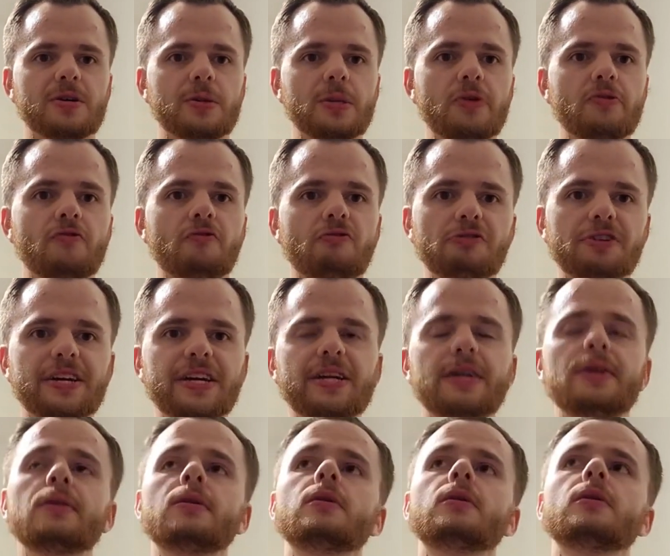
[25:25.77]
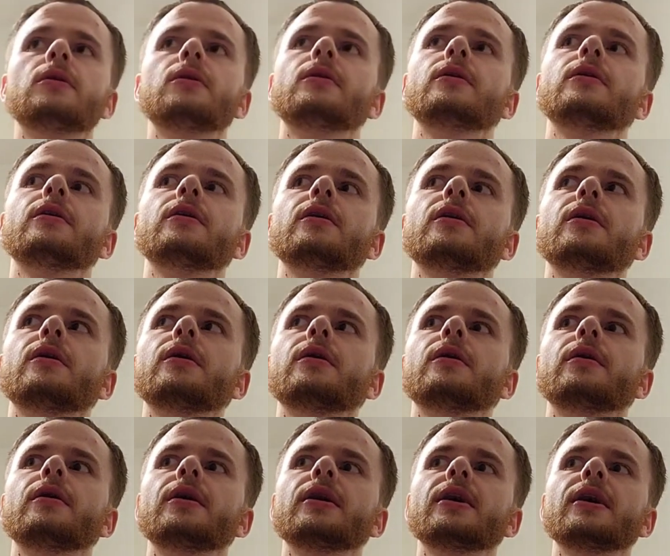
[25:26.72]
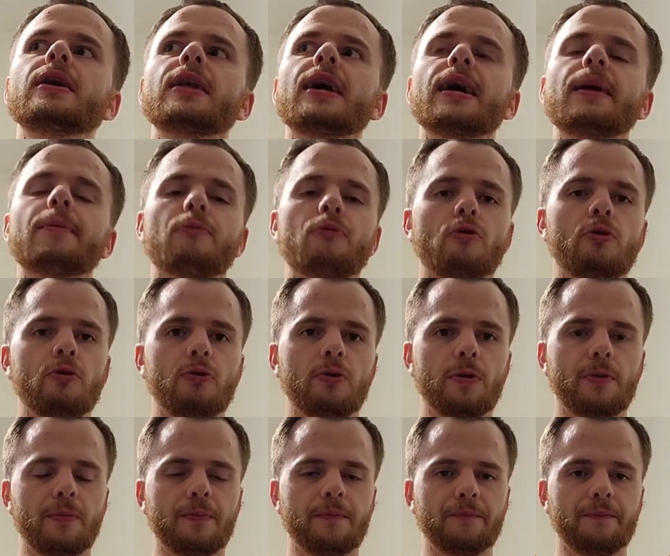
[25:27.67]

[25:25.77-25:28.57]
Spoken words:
I'll never forget in April